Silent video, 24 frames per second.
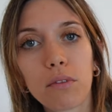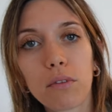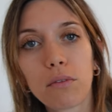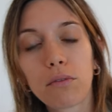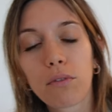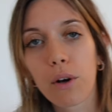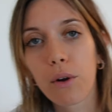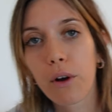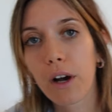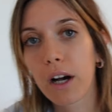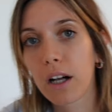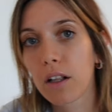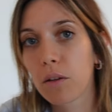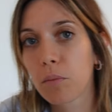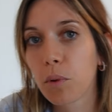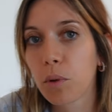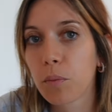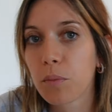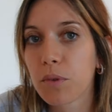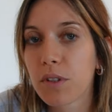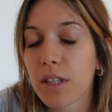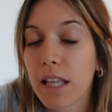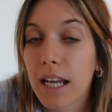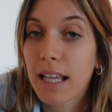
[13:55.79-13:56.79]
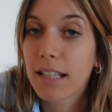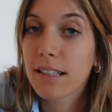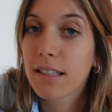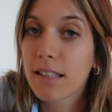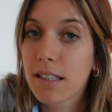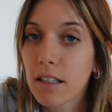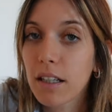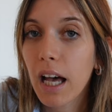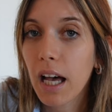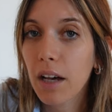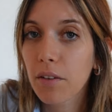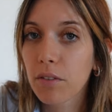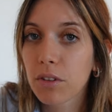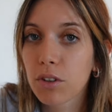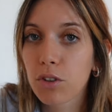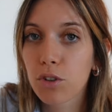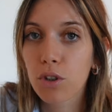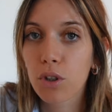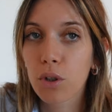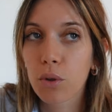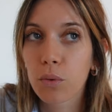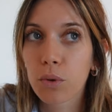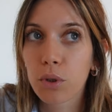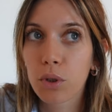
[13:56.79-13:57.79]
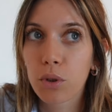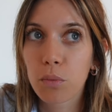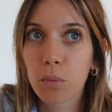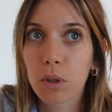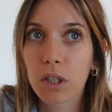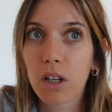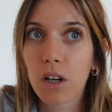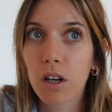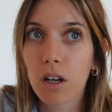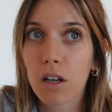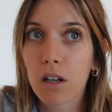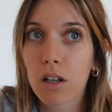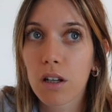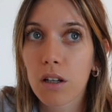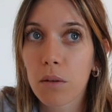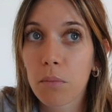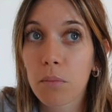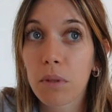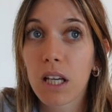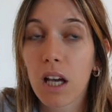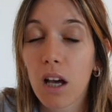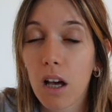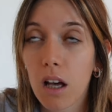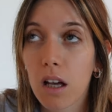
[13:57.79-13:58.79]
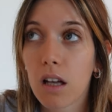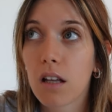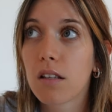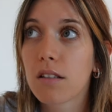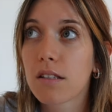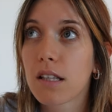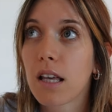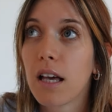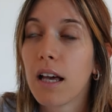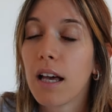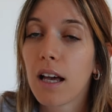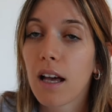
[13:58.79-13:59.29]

photo albums that I still haven't showed you because